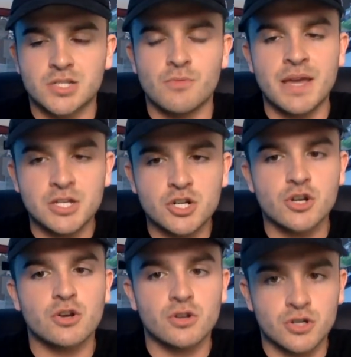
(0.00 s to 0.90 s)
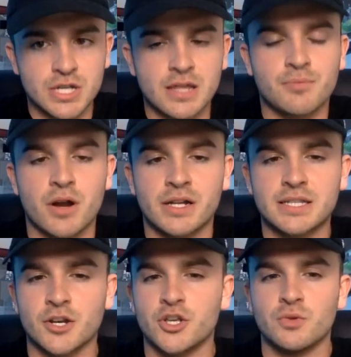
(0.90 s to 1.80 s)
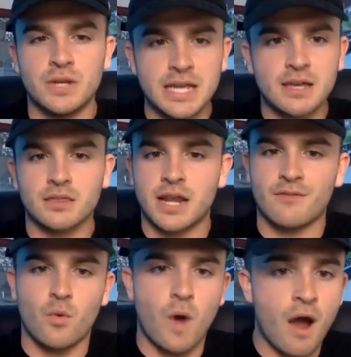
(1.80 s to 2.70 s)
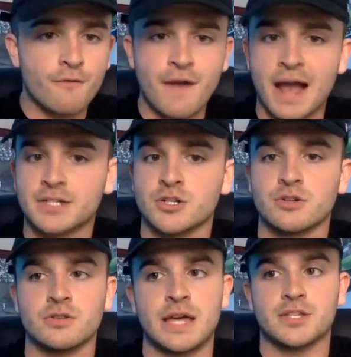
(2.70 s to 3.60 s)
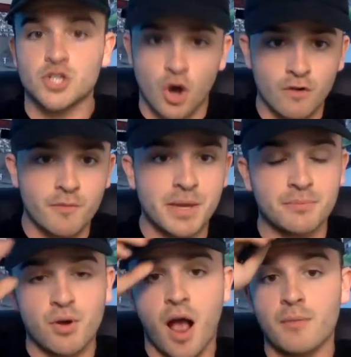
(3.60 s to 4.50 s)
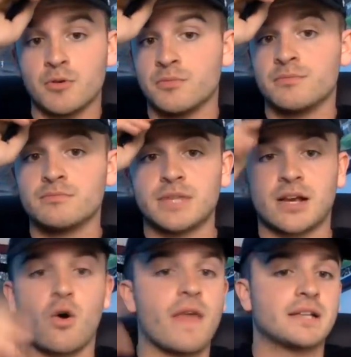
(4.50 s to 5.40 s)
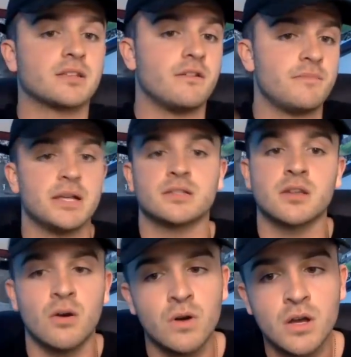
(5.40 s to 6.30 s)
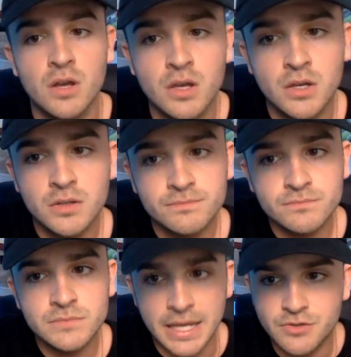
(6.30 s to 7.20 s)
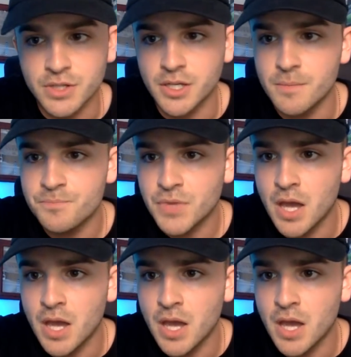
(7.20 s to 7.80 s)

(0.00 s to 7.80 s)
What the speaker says: So make sure you're selling products that are unique, that have a wow factor, that solve a big problem, like all that stuff, man. So that's really good.